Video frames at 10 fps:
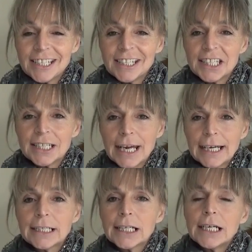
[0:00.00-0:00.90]

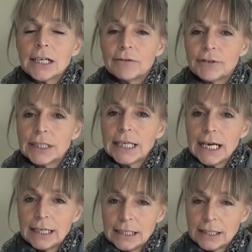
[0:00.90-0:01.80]
Instead of the
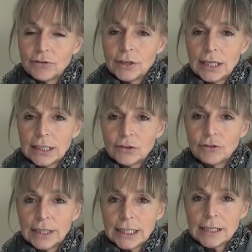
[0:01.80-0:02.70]
debt, it's created
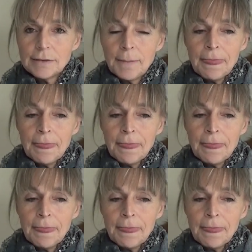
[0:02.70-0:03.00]
credit.